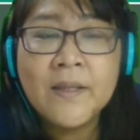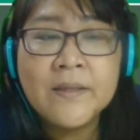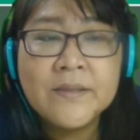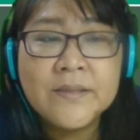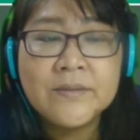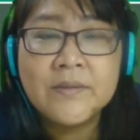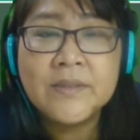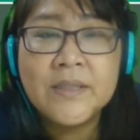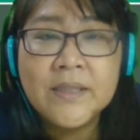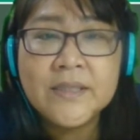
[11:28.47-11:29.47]
So
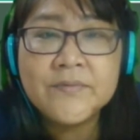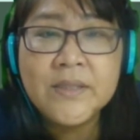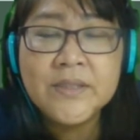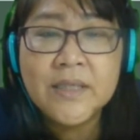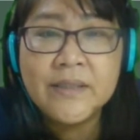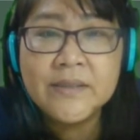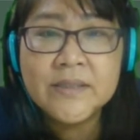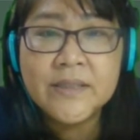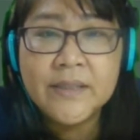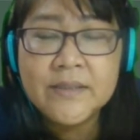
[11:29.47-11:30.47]
the next one, she
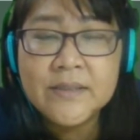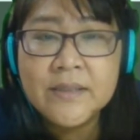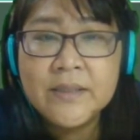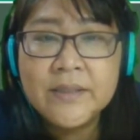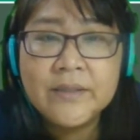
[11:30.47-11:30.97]
understands.